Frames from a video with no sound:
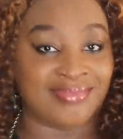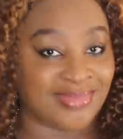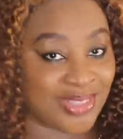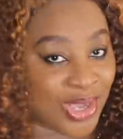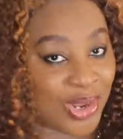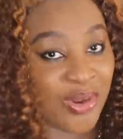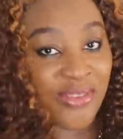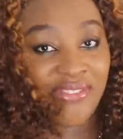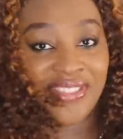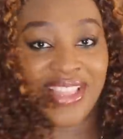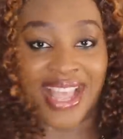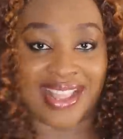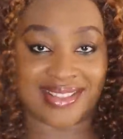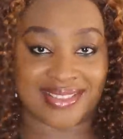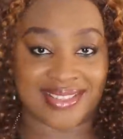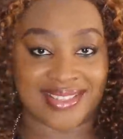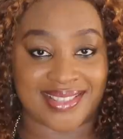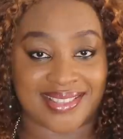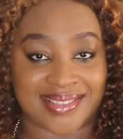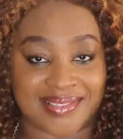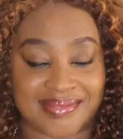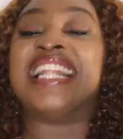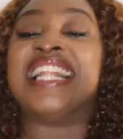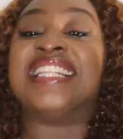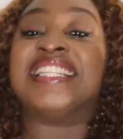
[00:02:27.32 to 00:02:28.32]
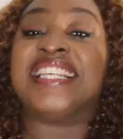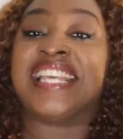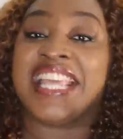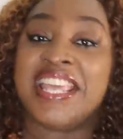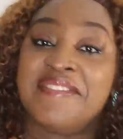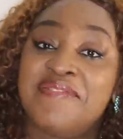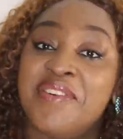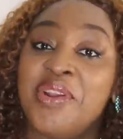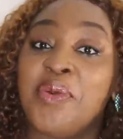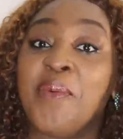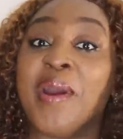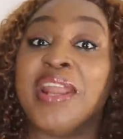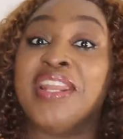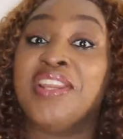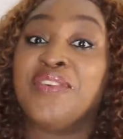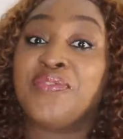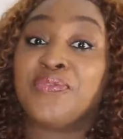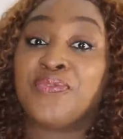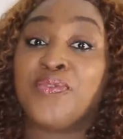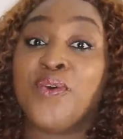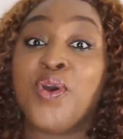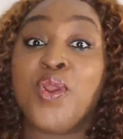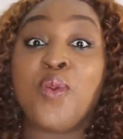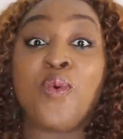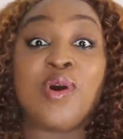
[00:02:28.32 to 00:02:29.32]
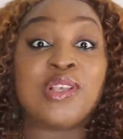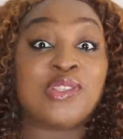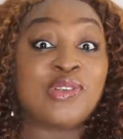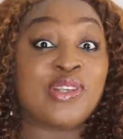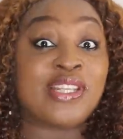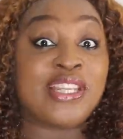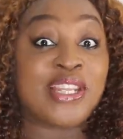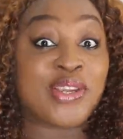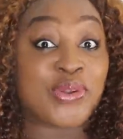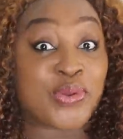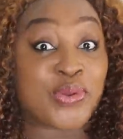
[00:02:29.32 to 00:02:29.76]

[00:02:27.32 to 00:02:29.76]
none of that. And even when the food was on the